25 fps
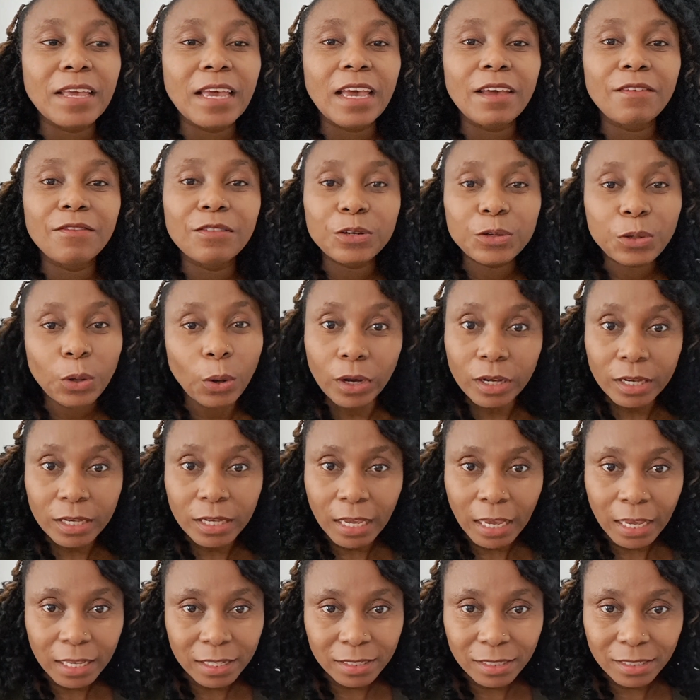every dog
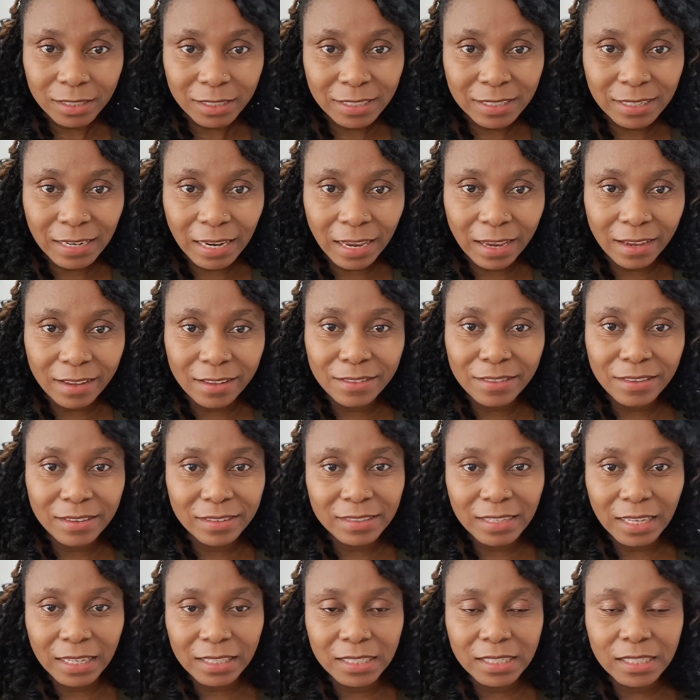has its day.
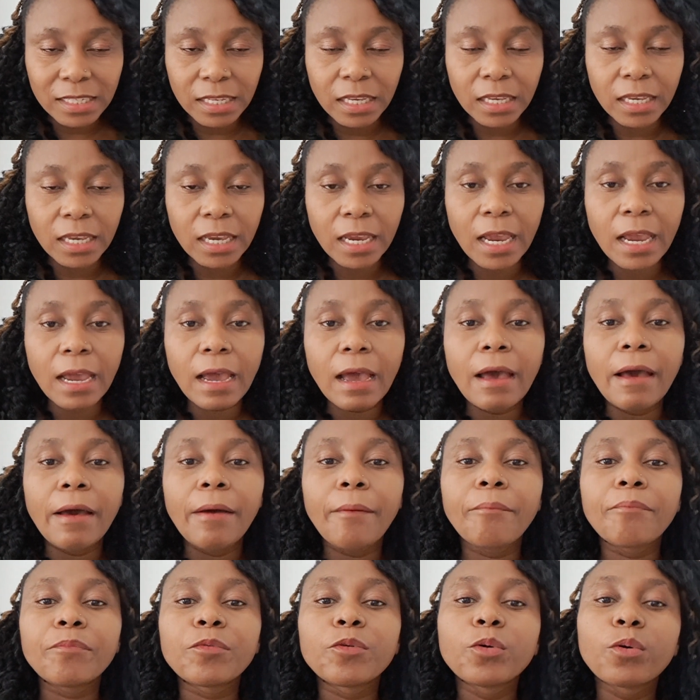There's that saying,
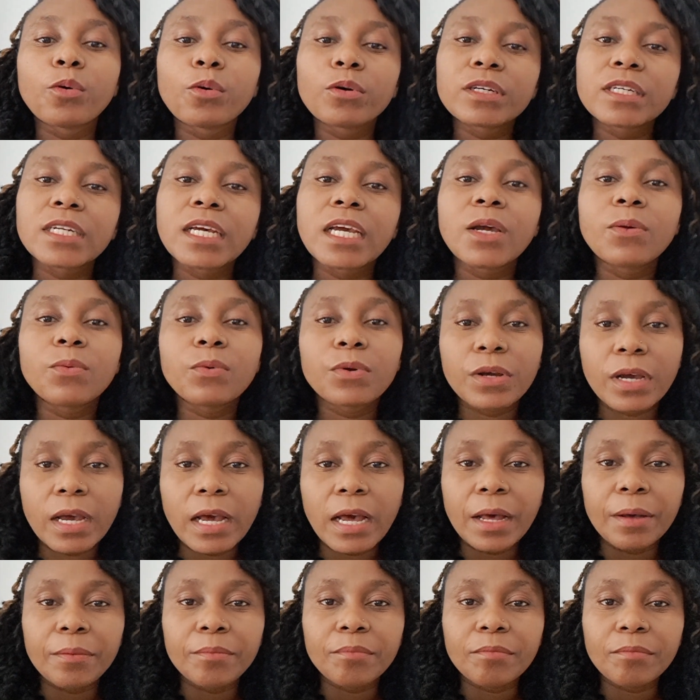your day will
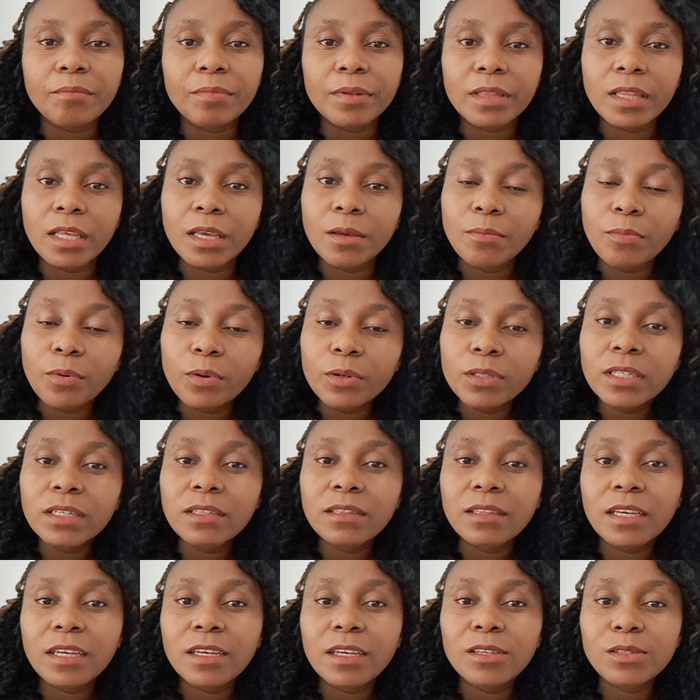come, but the
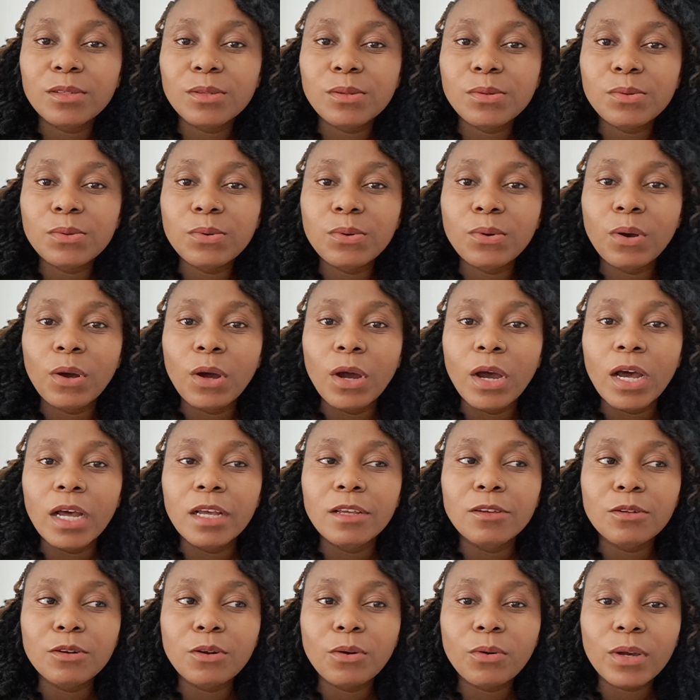important thing is to,
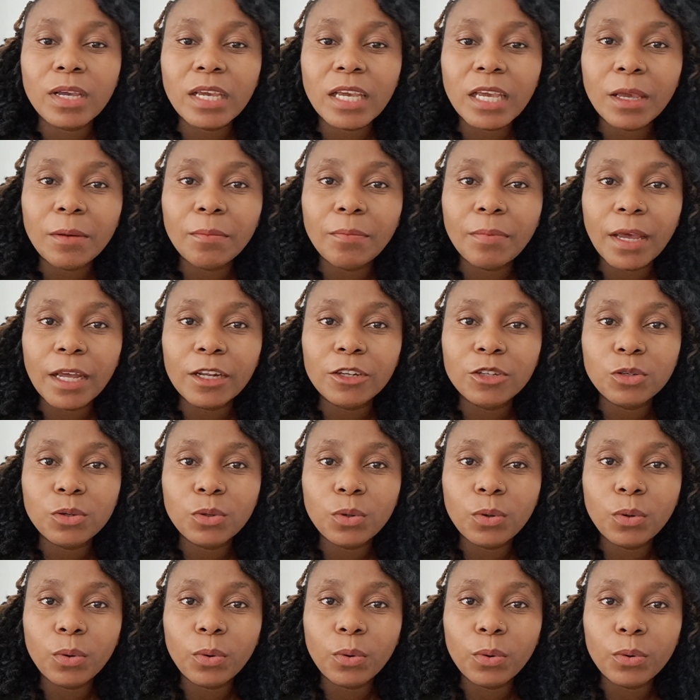you know, keep at
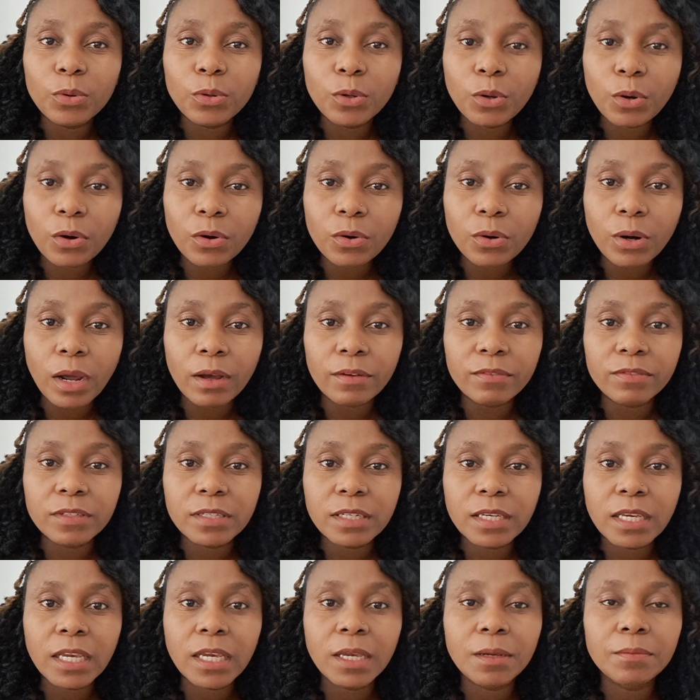your
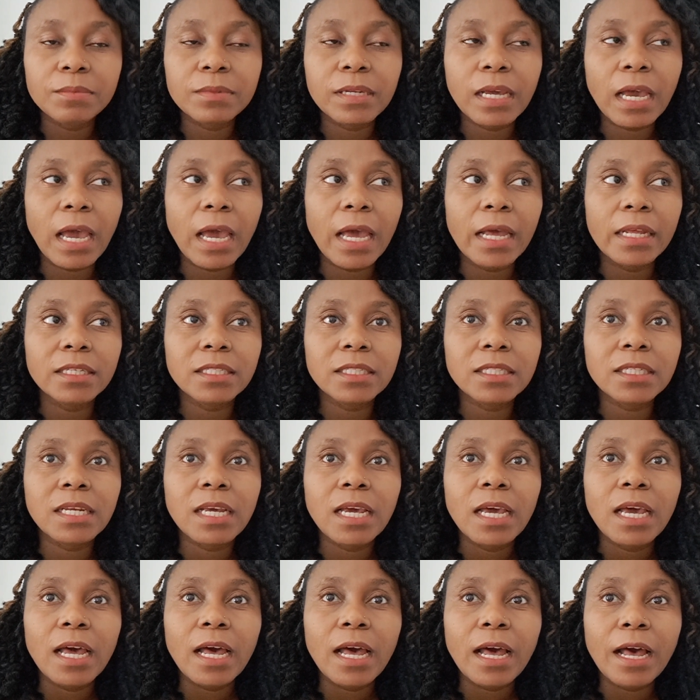craft, keep at
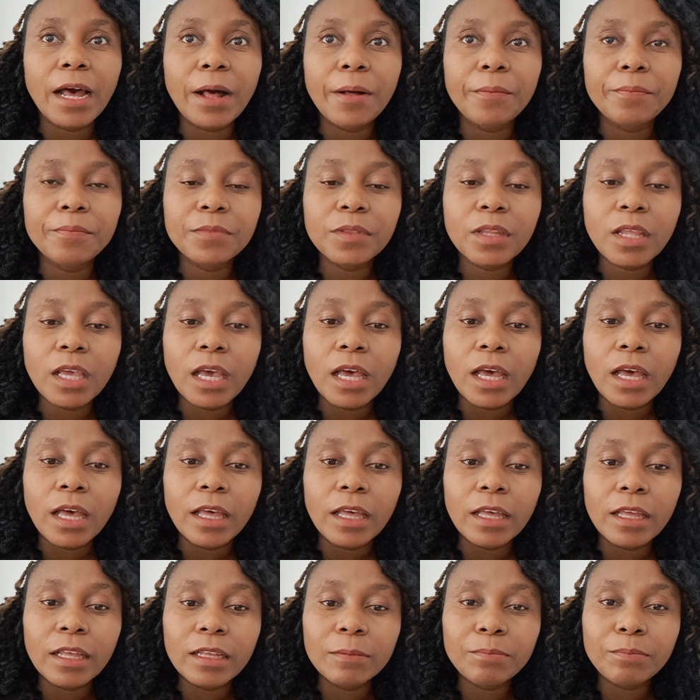
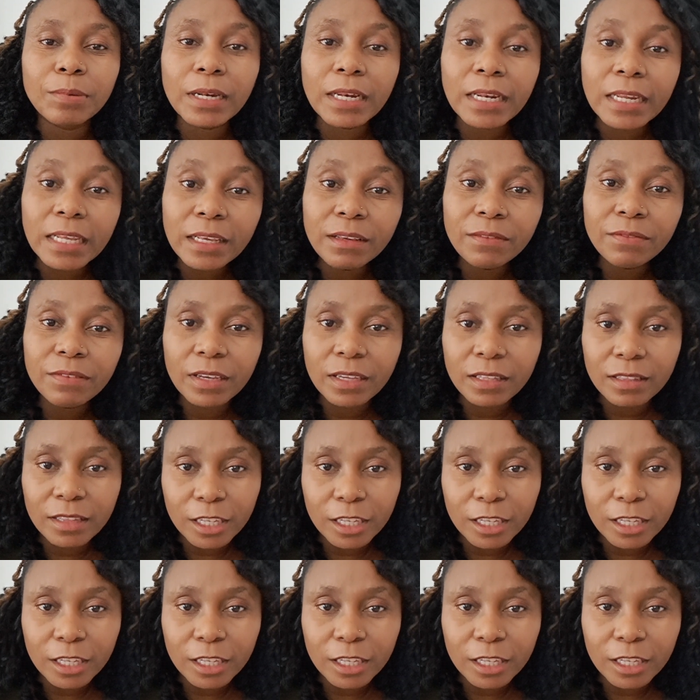believing